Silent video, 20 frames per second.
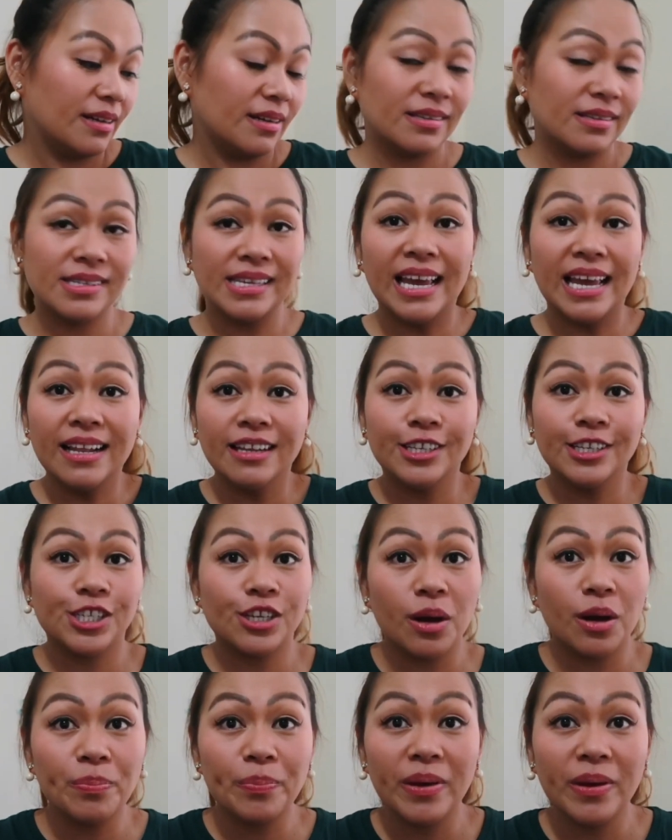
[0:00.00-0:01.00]
sale
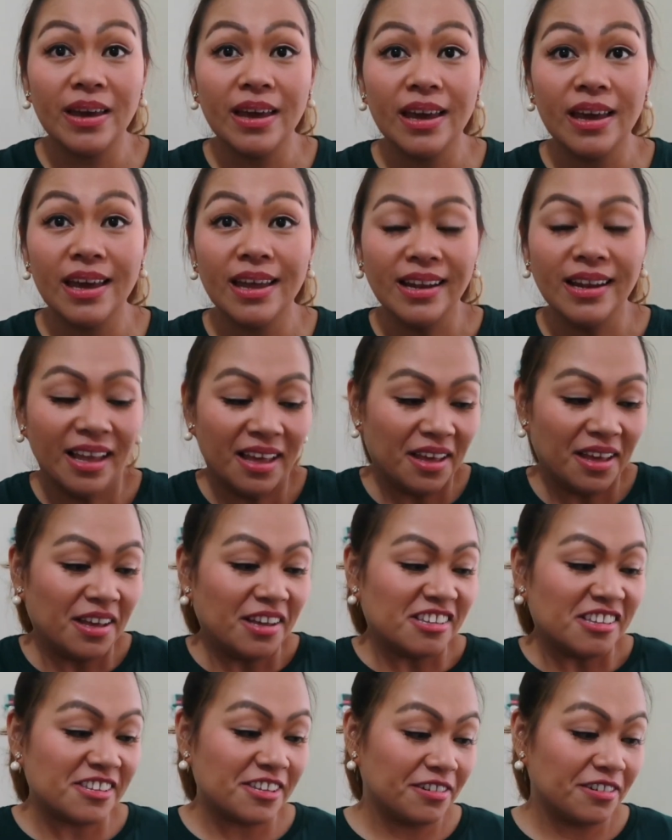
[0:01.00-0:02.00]
shopping.
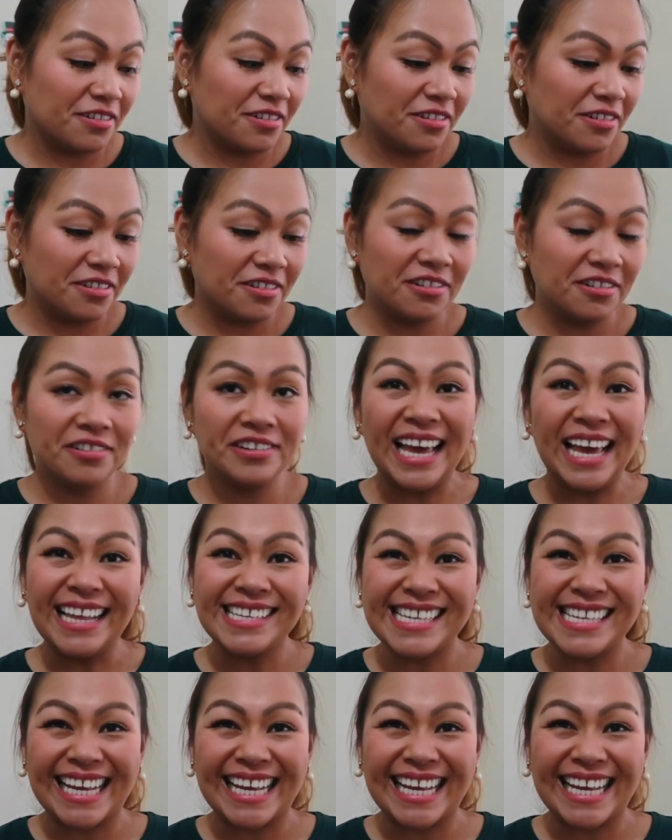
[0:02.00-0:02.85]
So yes,